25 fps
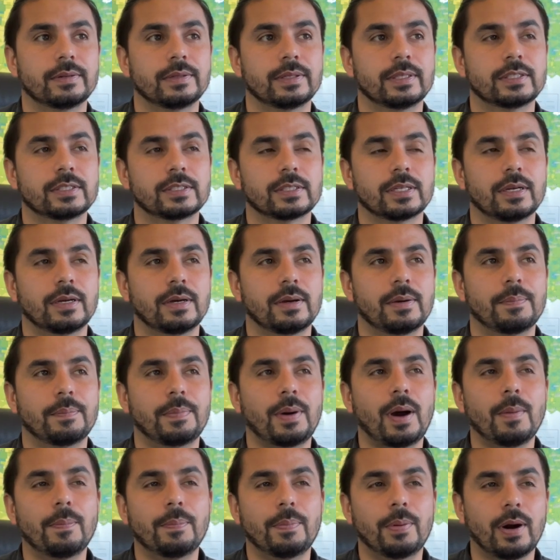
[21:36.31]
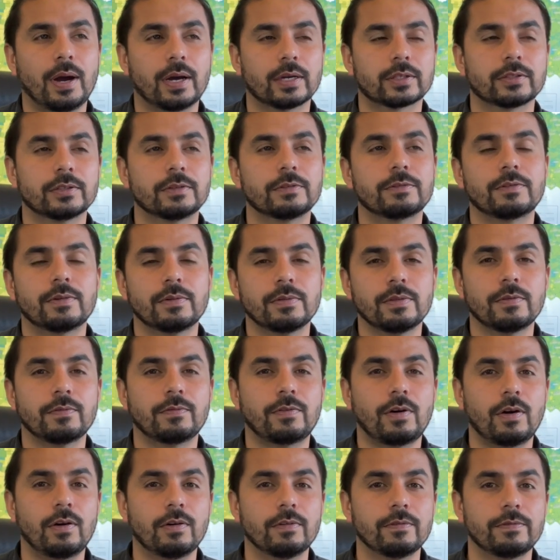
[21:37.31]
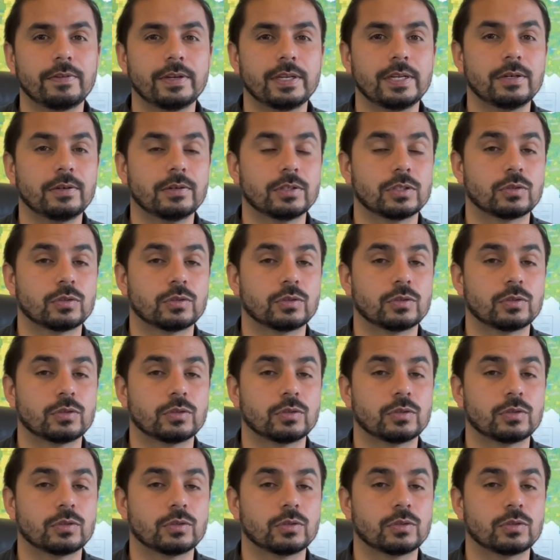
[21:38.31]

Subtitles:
it's Bob Proctor from the Vault video.